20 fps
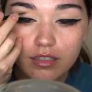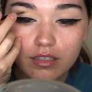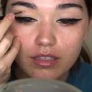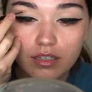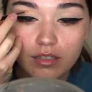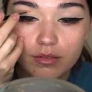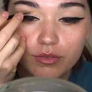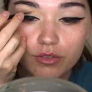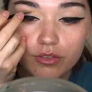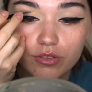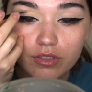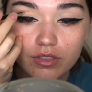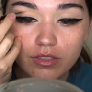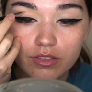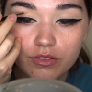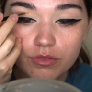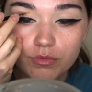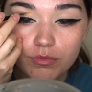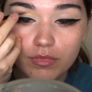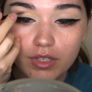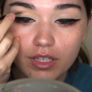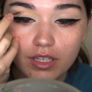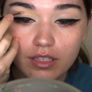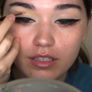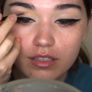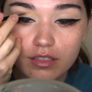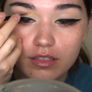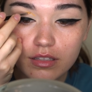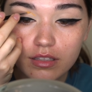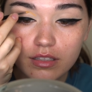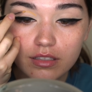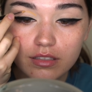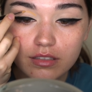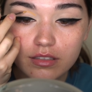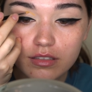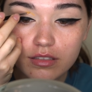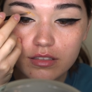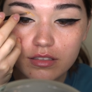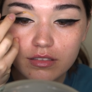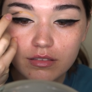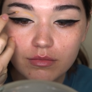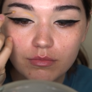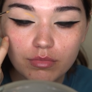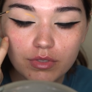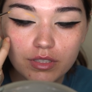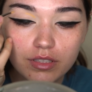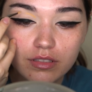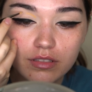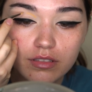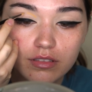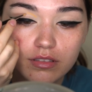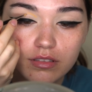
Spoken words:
I'm trying to make this a bit